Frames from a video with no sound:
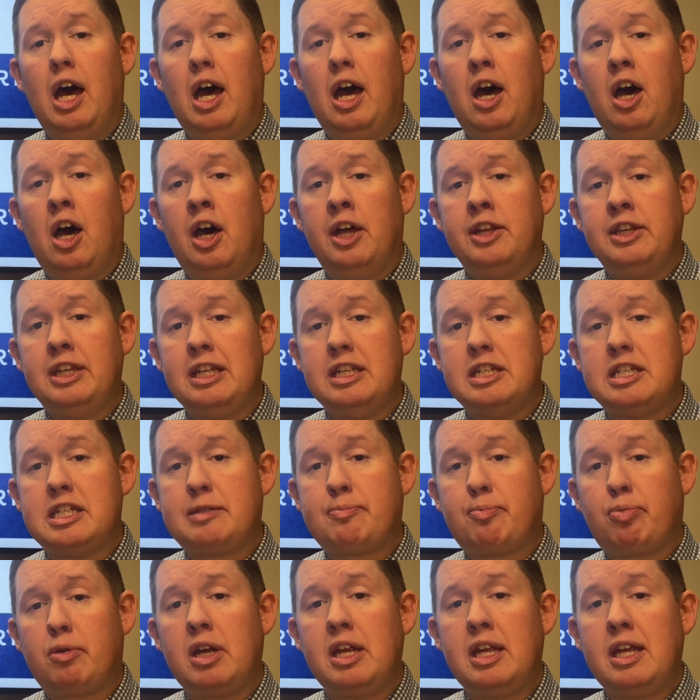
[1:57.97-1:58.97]
on the
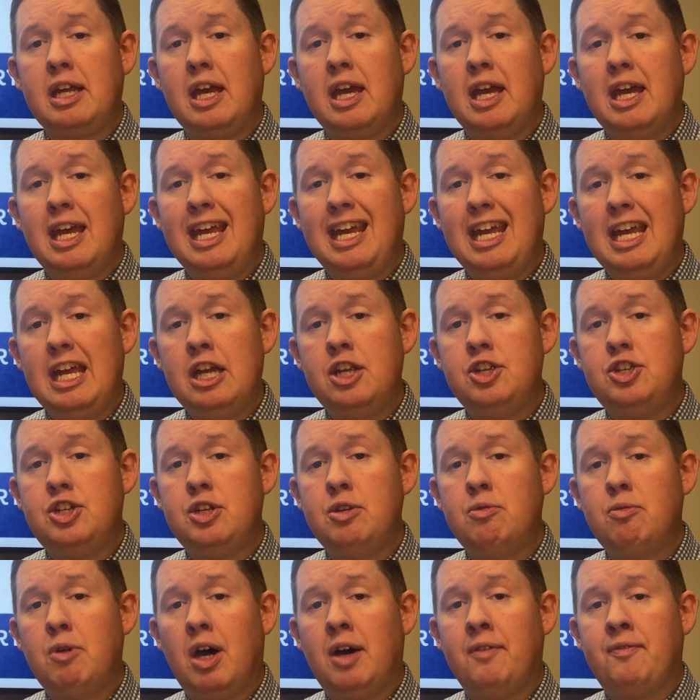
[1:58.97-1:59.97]
spring
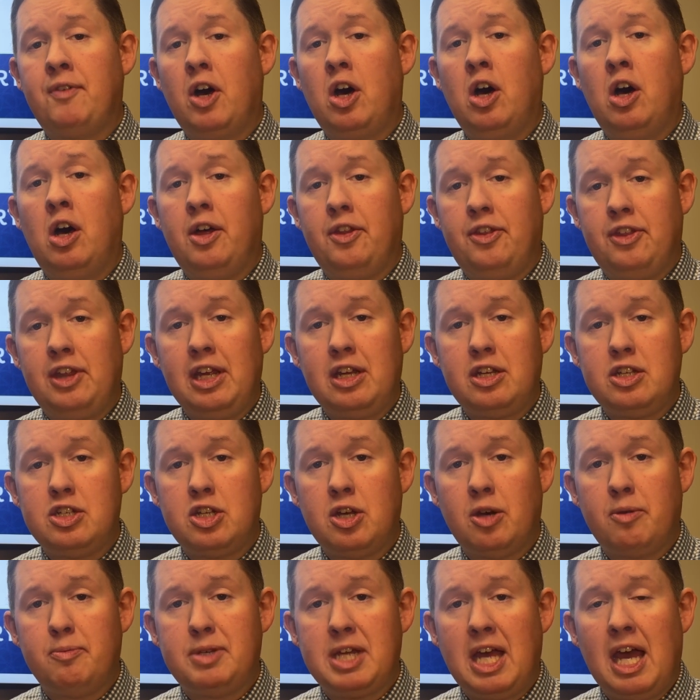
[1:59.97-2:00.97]
issue of All Things
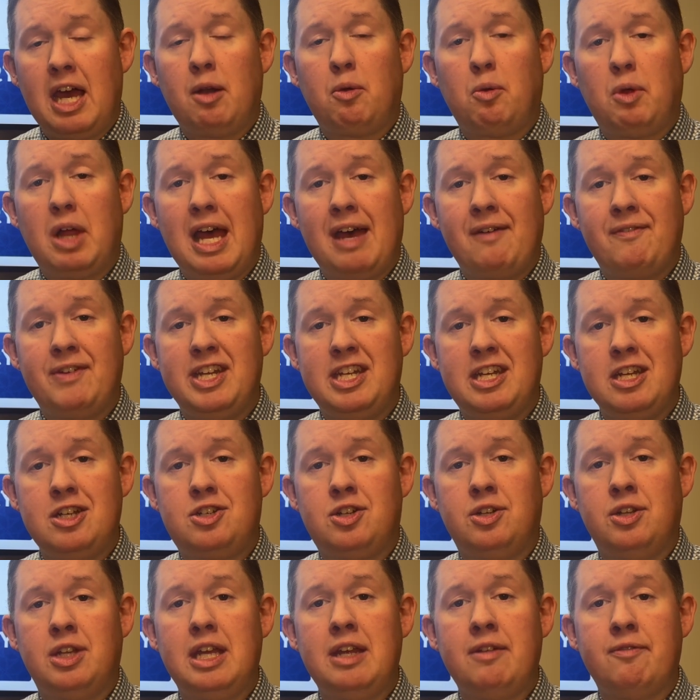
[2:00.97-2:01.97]
Hometown. We'll have
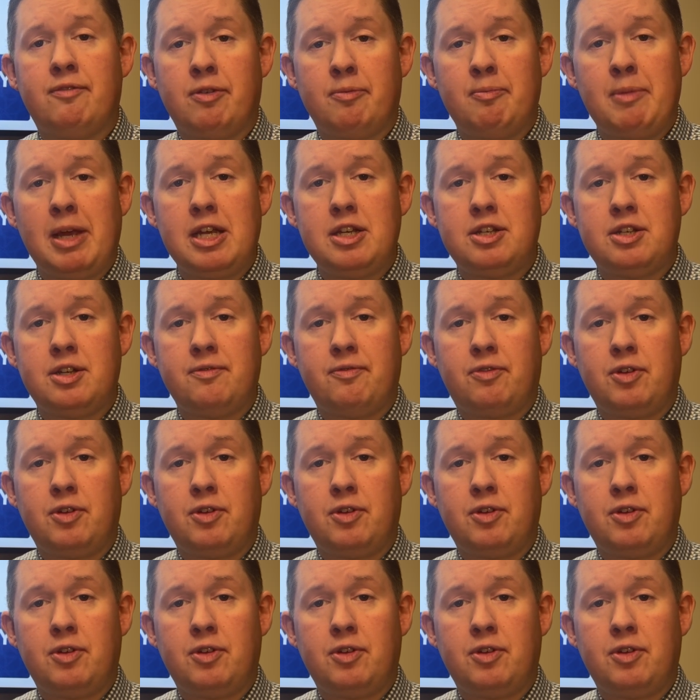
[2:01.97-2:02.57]
additional information